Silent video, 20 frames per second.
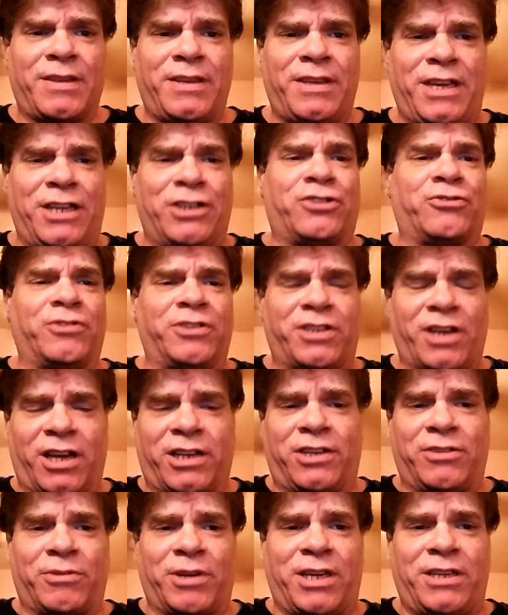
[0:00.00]

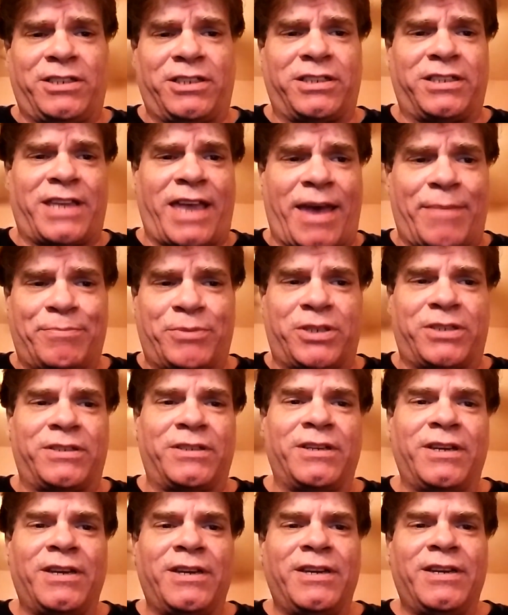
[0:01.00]
introductory steps
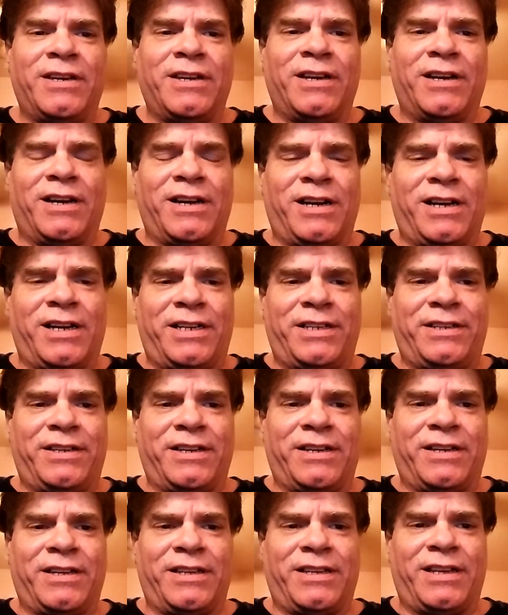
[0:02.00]
on
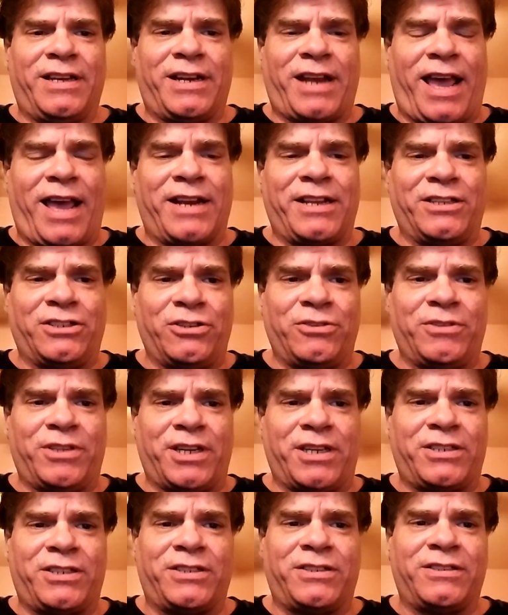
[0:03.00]
how to do
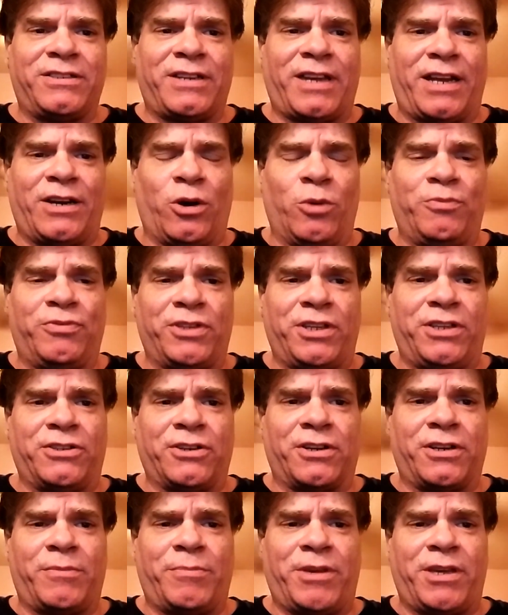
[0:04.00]
this, and hopefully
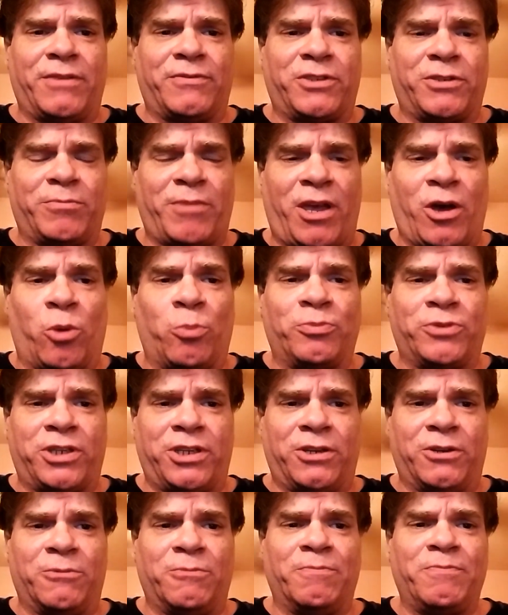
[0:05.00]
they're going to be of some help to
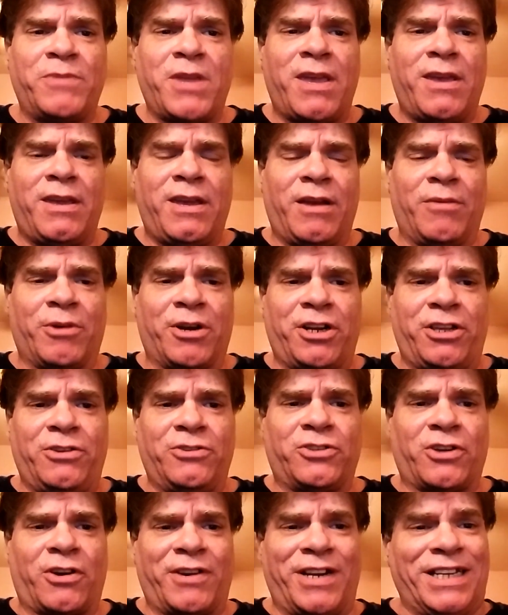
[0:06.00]
you. And we're going to
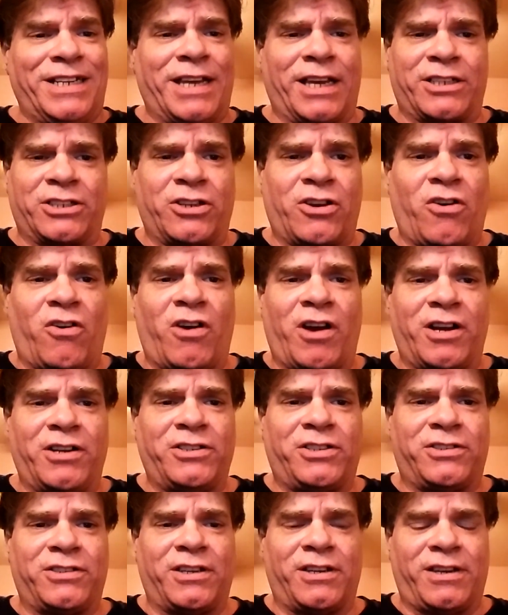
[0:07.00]
use our index
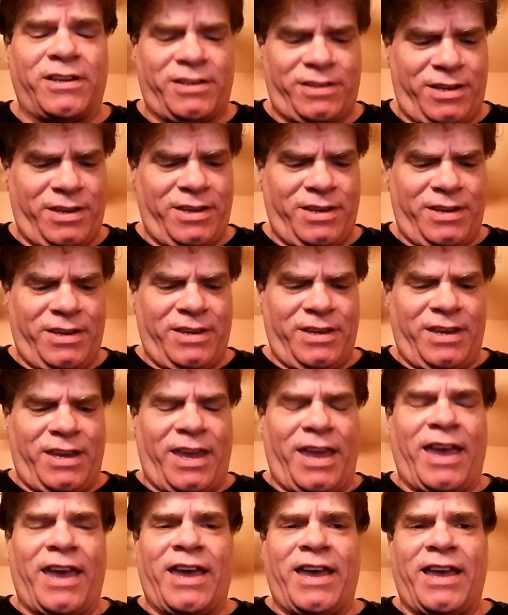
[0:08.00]
cards
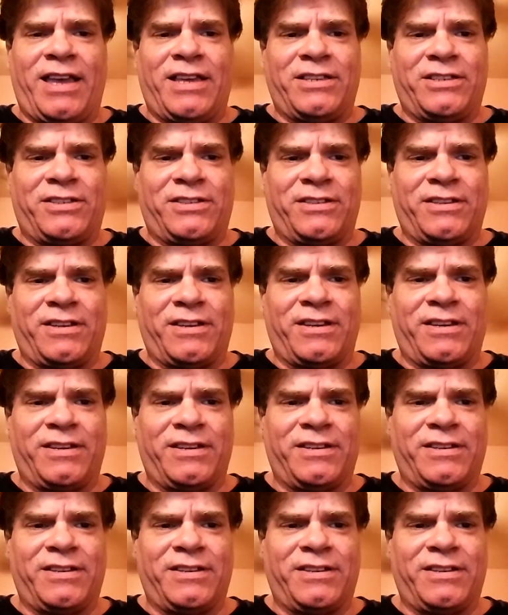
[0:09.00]
as a